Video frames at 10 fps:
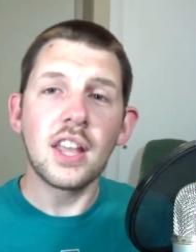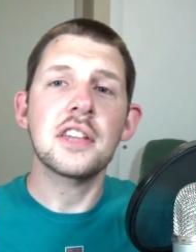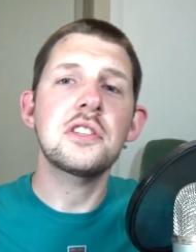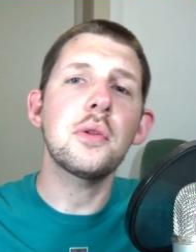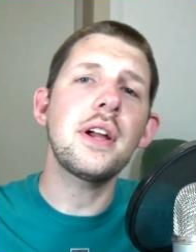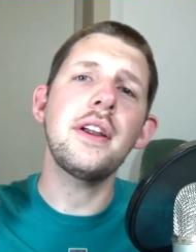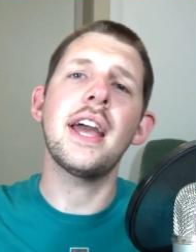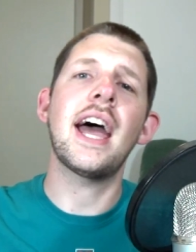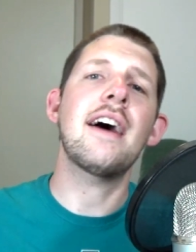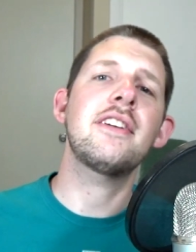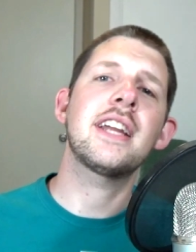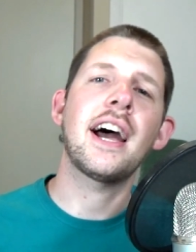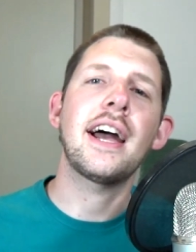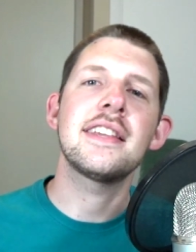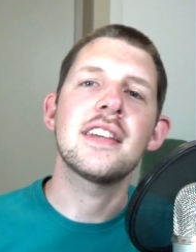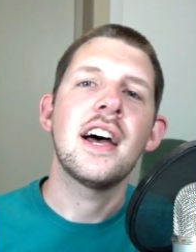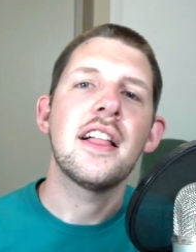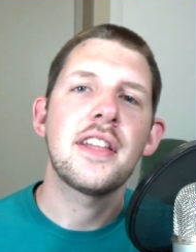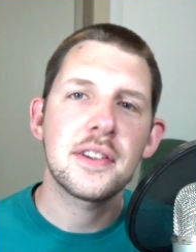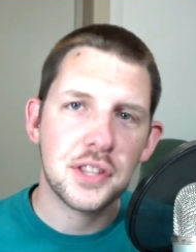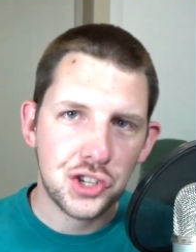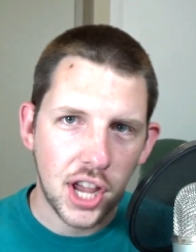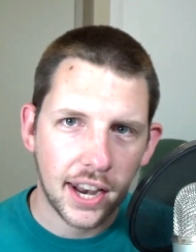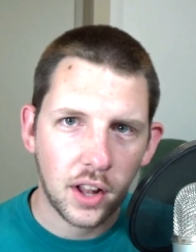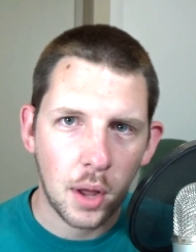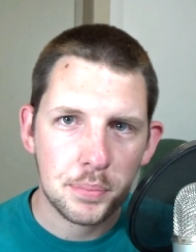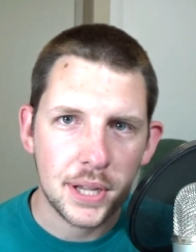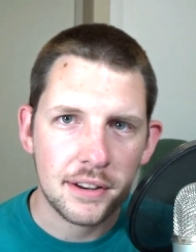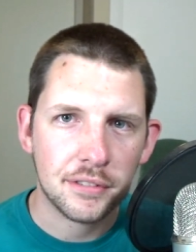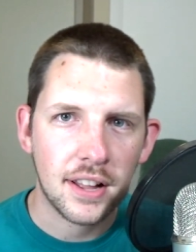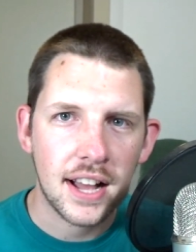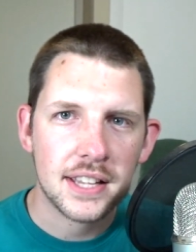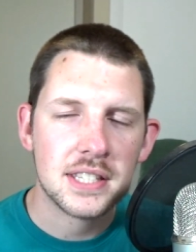So there you have it, guys. There's the channel update vlog,